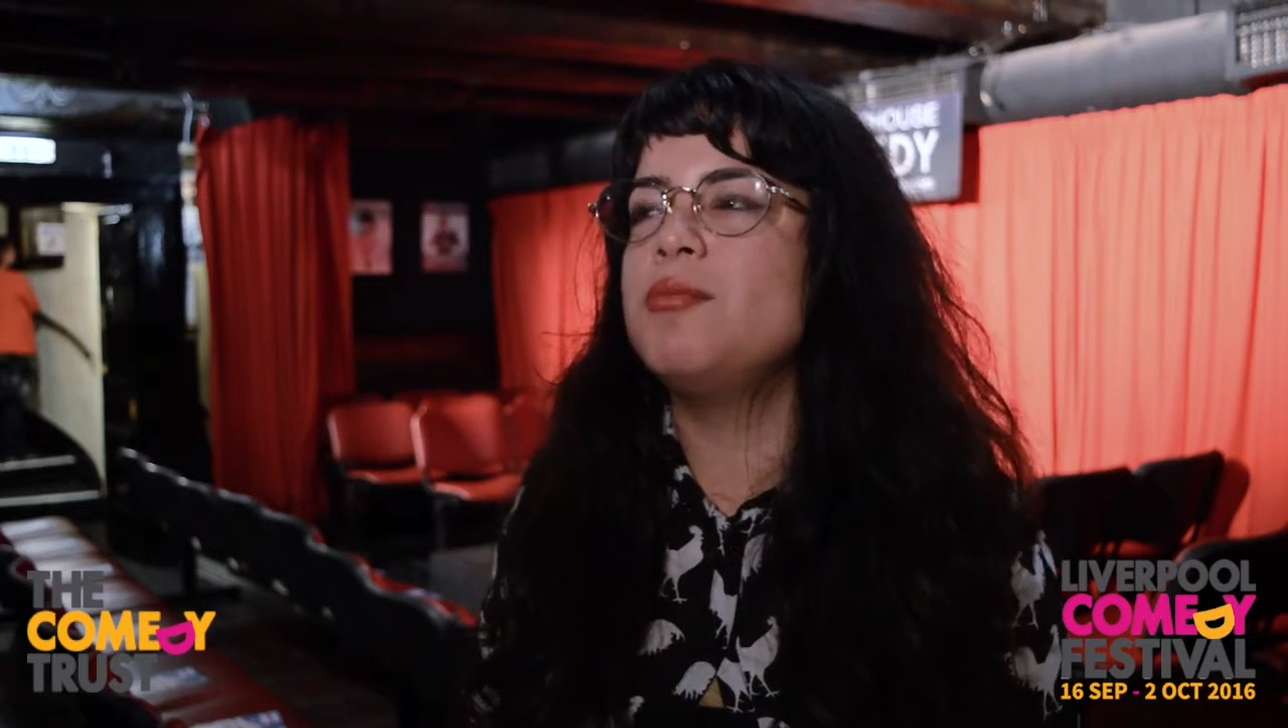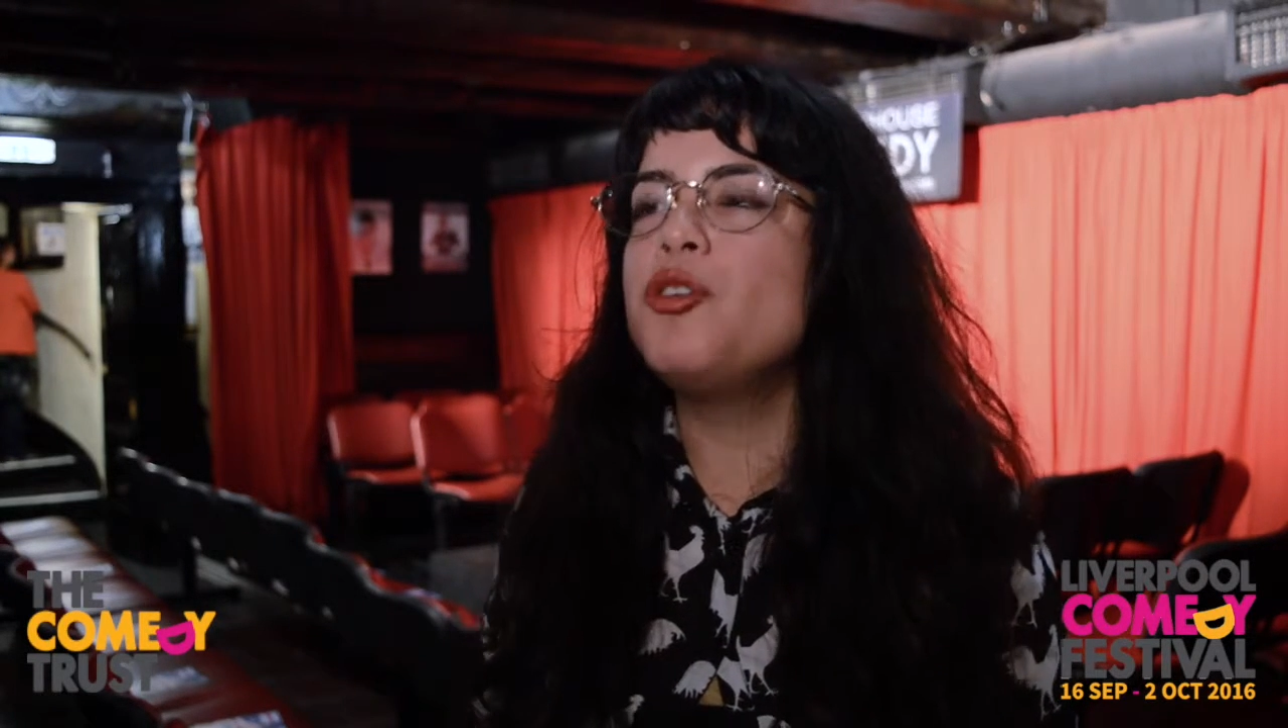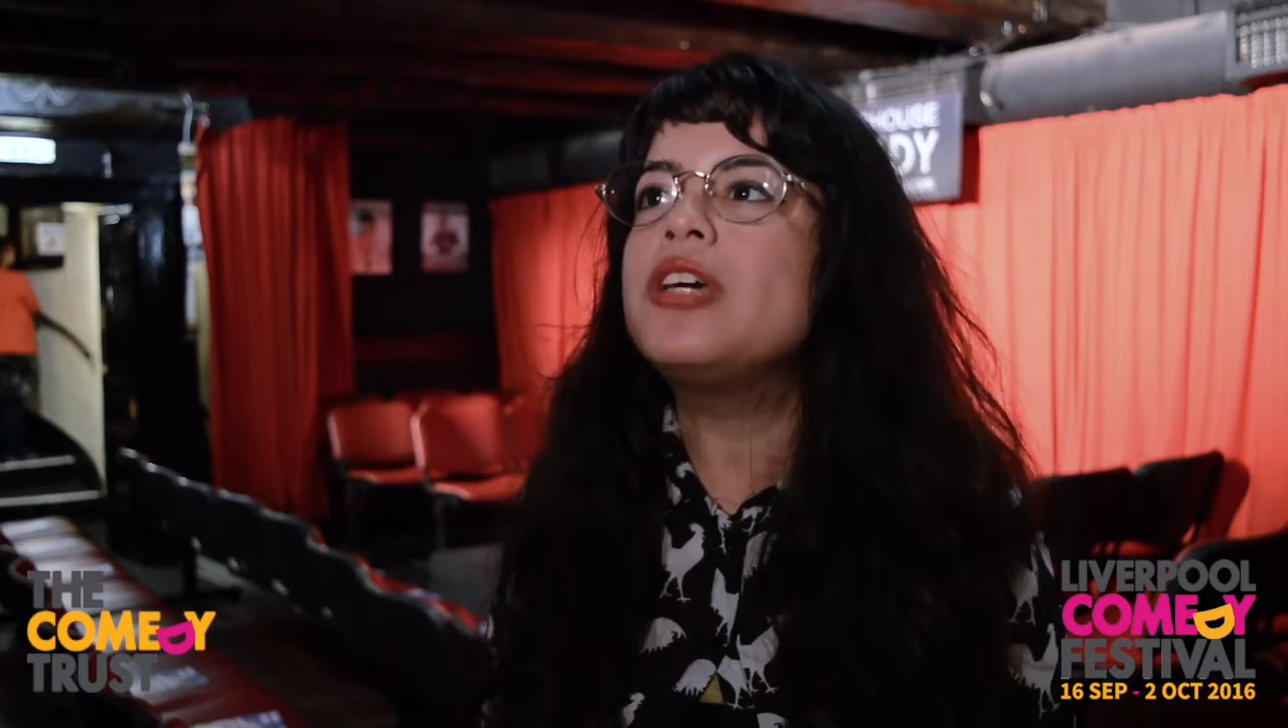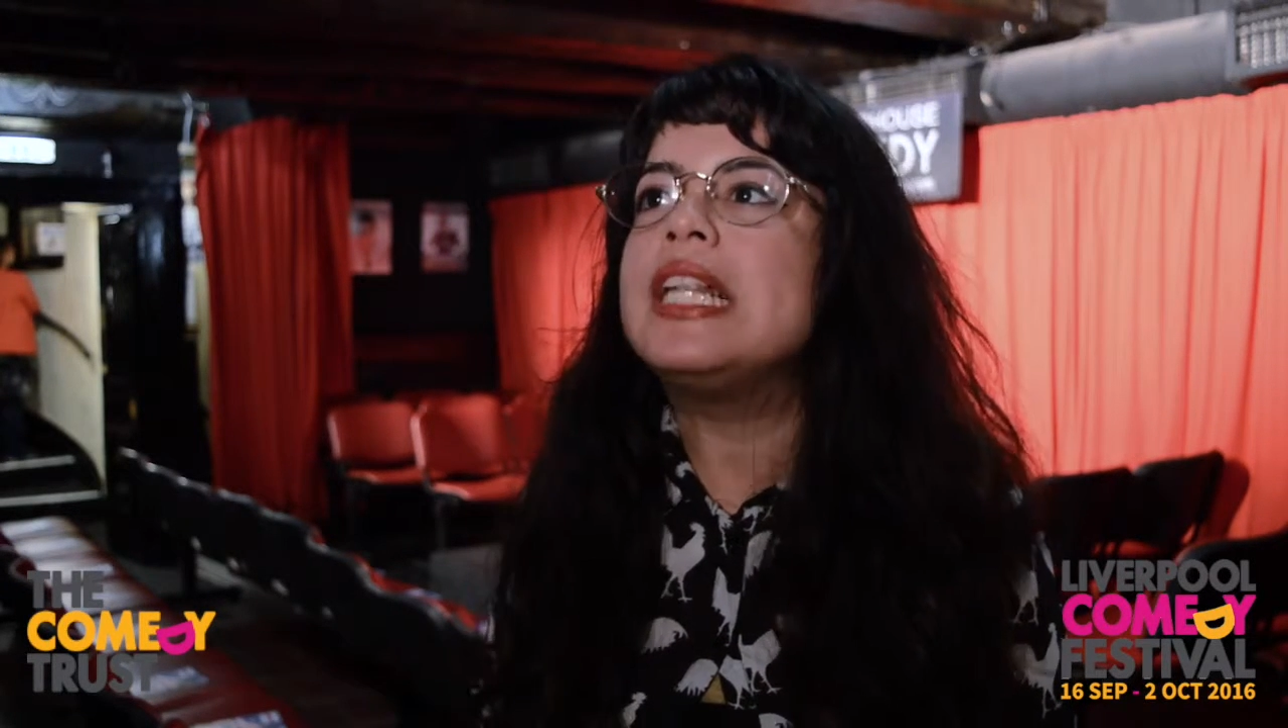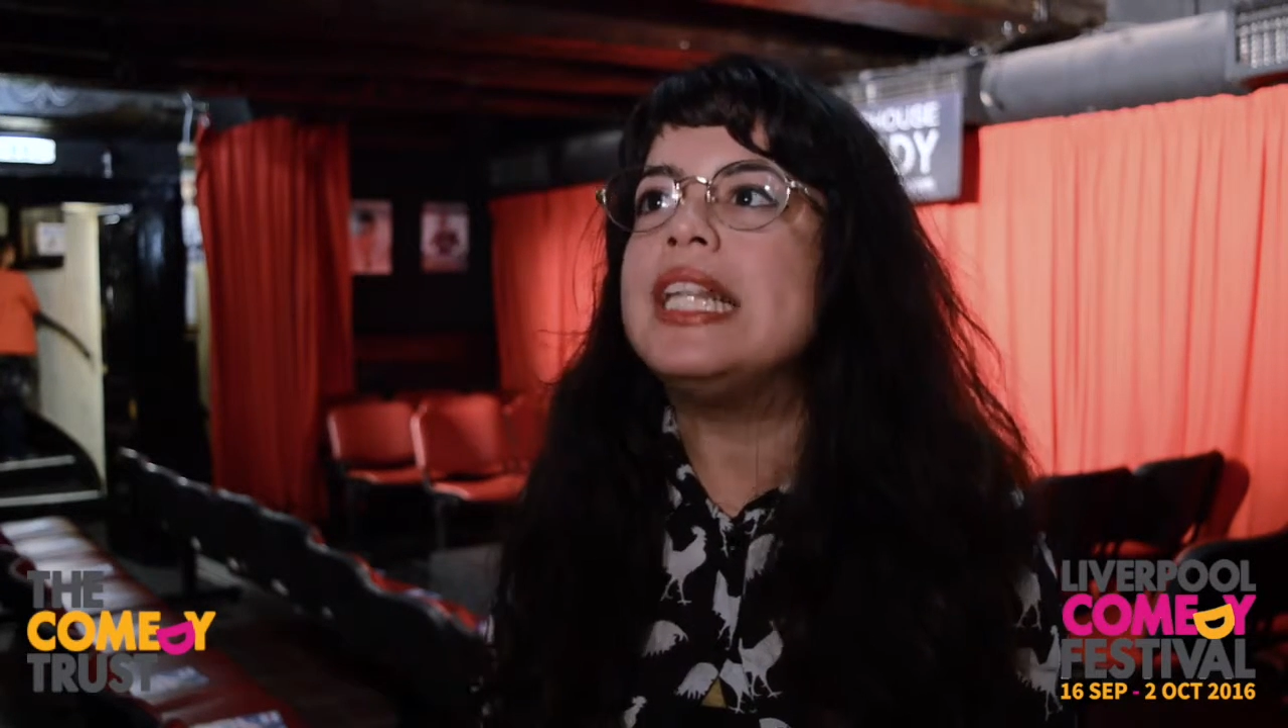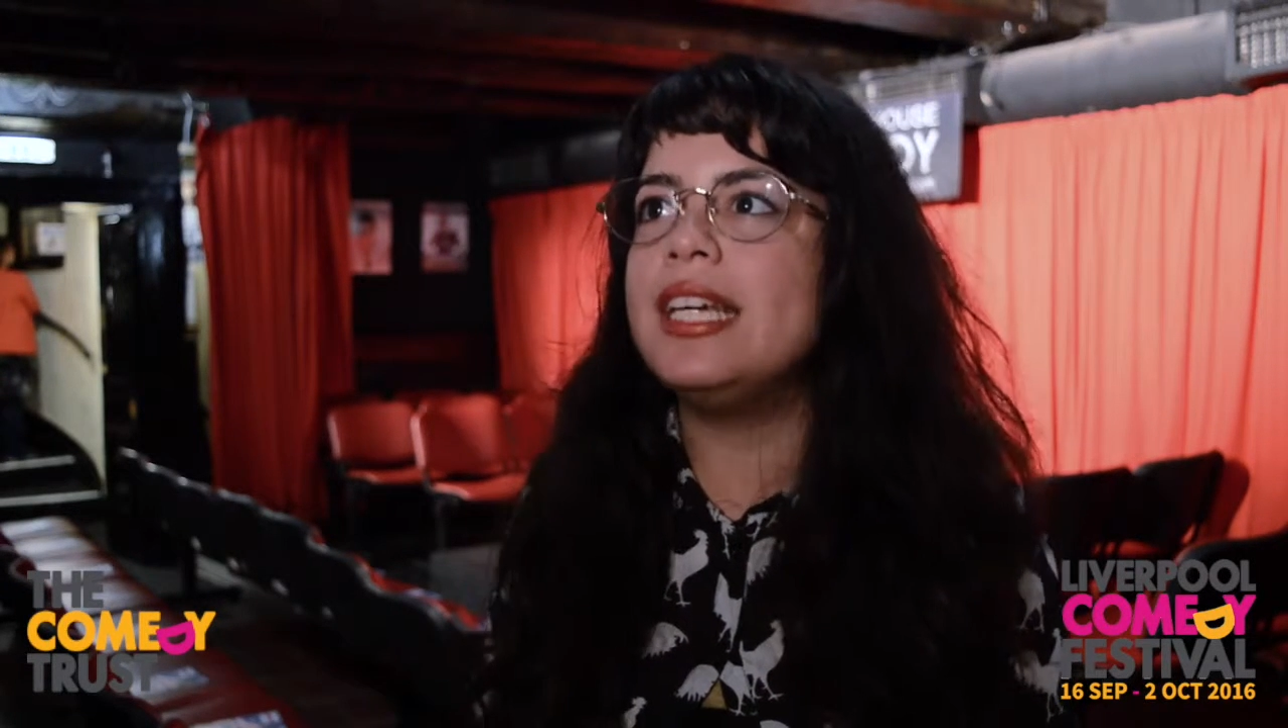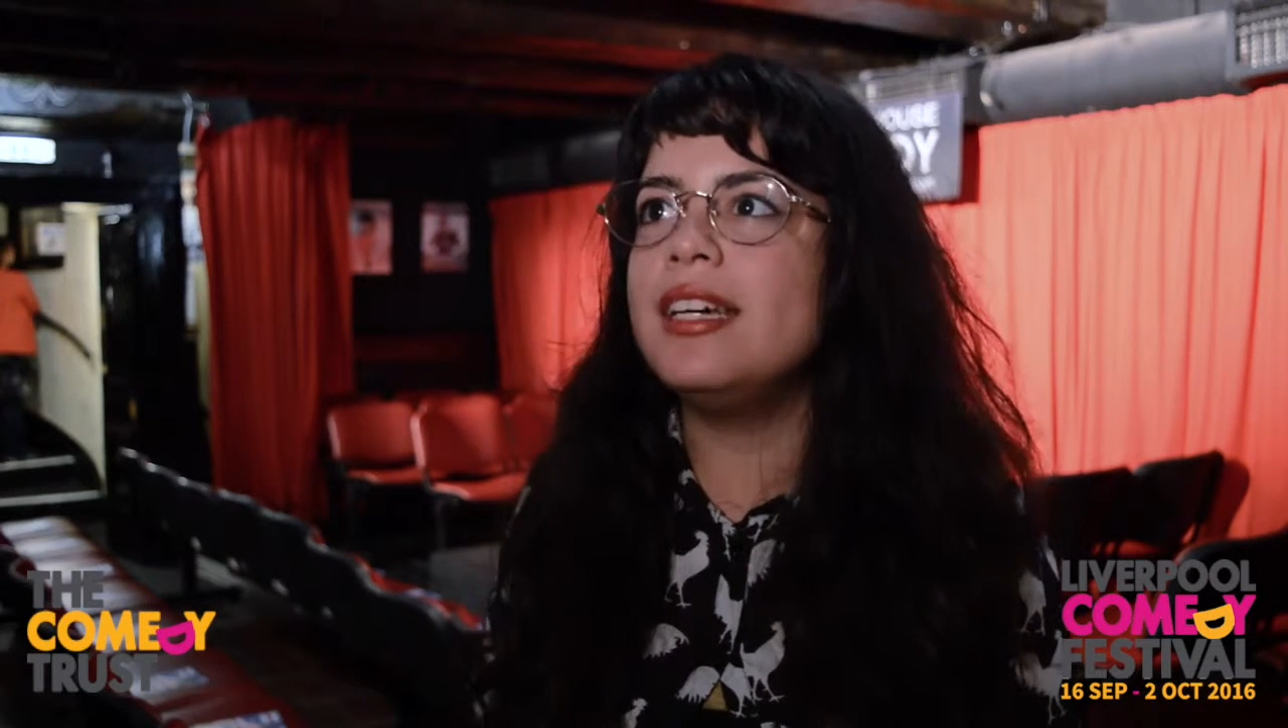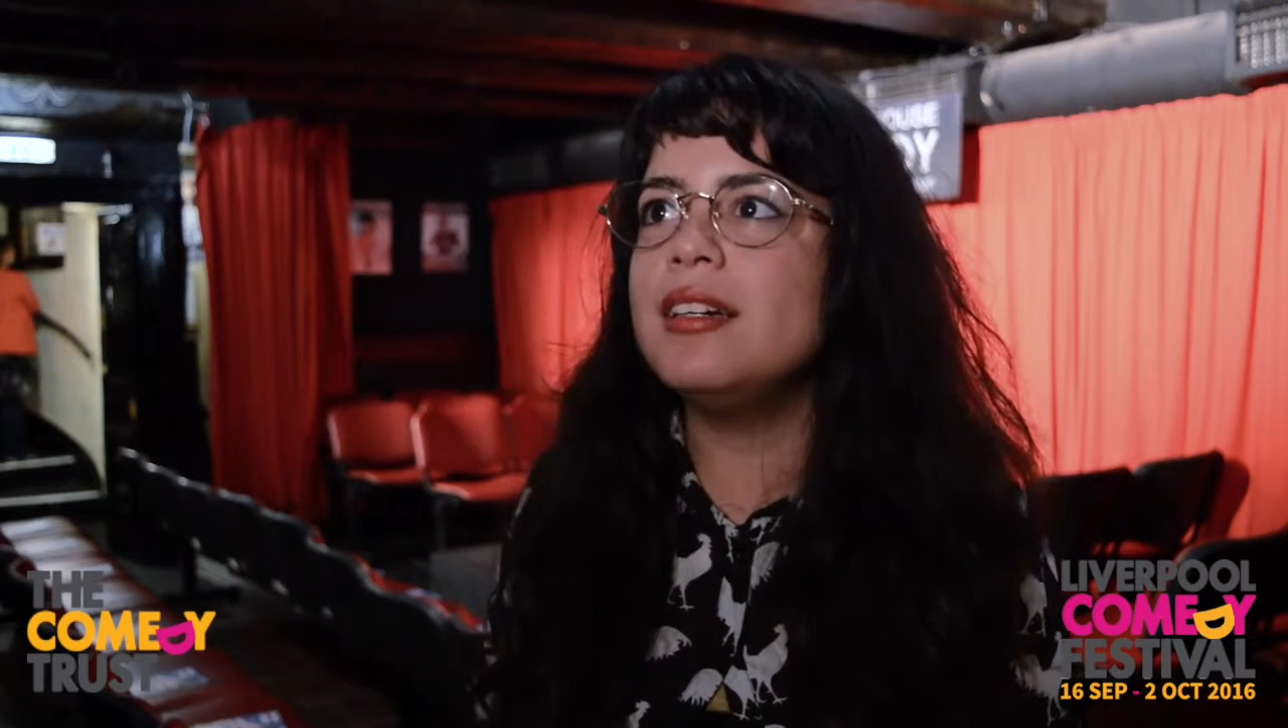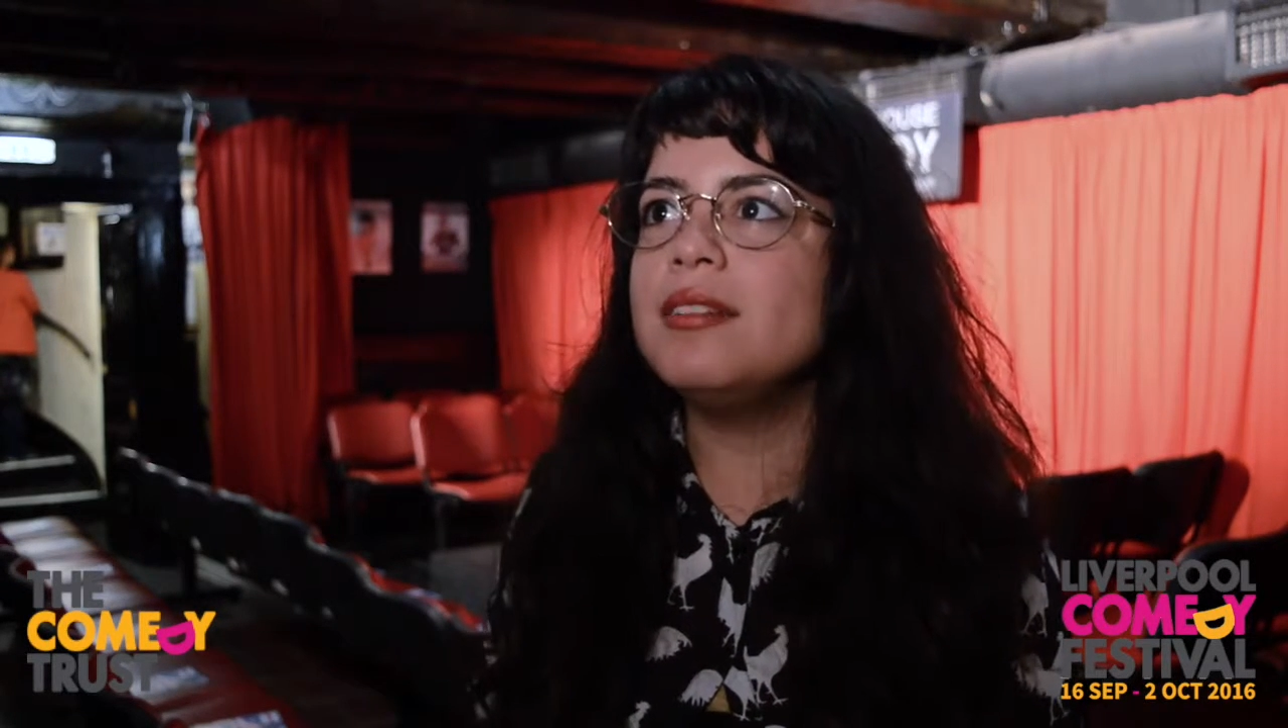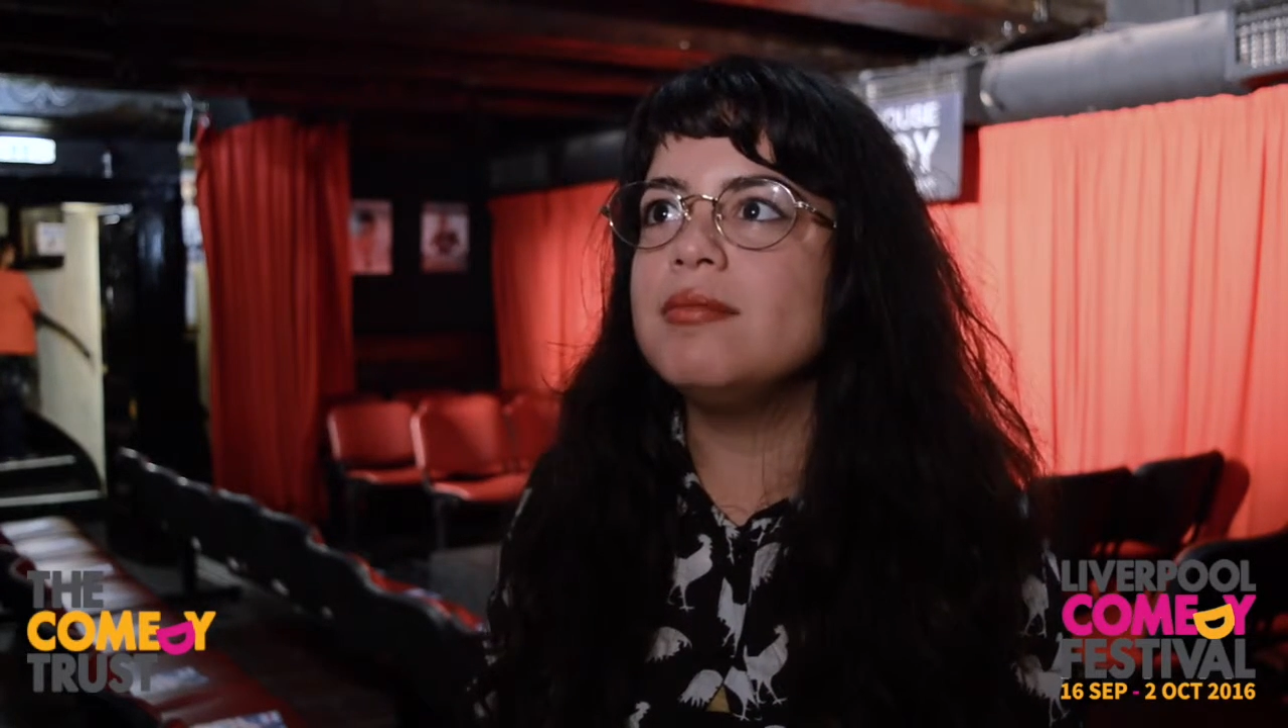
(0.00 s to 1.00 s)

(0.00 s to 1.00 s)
more clear